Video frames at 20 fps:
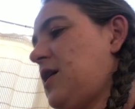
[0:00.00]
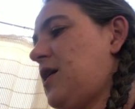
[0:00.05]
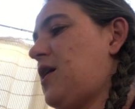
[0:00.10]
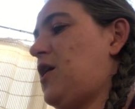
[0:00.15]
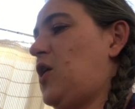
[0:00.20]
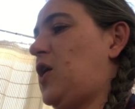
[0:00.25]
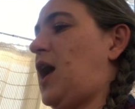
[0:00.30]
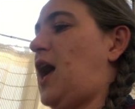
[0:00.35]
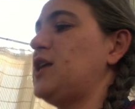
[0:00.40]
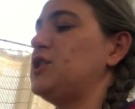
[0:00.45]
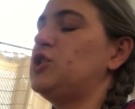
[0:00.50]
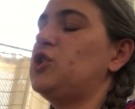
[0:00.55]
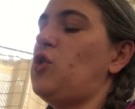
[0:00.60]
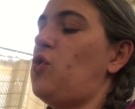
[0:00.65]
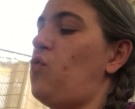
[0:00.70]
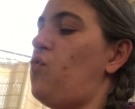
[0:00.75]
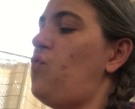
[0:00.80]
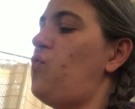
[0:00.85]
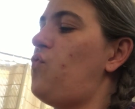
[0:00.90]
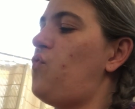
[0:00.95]
Okay,
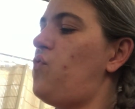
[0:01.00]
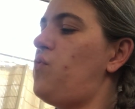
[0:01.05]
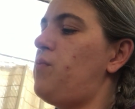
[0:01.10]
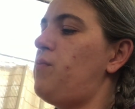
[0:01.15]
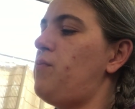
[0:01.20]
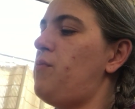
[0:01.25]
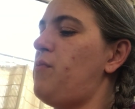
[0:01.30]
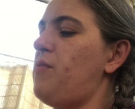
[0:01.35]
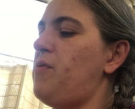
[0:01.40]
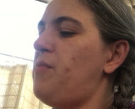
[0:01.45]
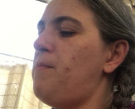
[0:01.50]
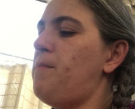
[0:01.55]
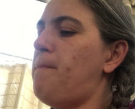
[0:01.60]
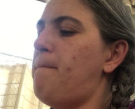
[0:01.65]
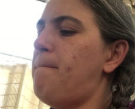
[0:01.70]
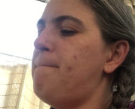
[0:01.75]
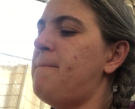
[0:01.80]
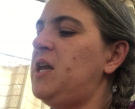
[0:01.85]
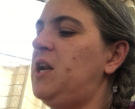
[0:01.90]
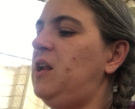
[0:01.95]
so
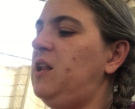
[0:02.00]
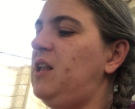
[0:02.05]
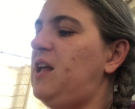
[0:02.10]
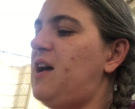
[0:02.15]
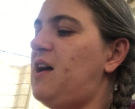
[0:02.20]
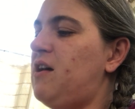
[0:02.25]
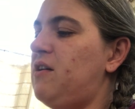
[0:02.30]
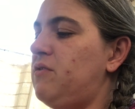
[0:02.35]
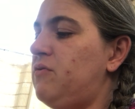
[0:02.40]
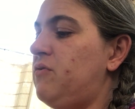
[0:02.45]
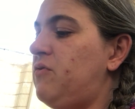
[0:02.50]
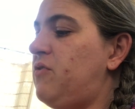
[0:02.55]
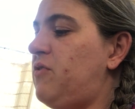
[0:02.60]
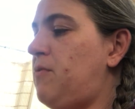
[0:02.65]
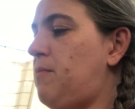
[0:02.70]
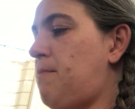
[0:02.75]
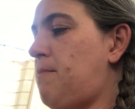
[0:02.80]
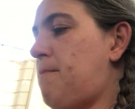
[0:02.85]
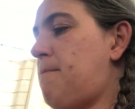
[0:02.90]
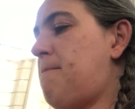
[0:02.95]
middle of
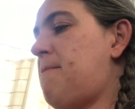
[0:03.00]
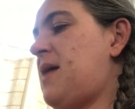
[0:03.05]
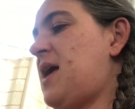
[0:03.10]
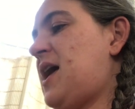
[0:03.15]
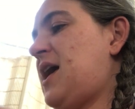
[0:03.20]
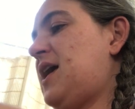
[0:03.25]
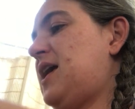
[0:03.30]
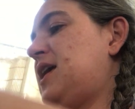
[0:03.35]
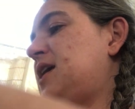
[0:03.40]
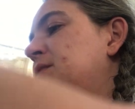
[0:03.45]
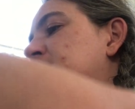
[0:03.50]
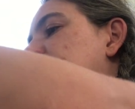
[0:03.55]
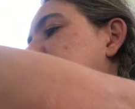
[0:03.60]
May,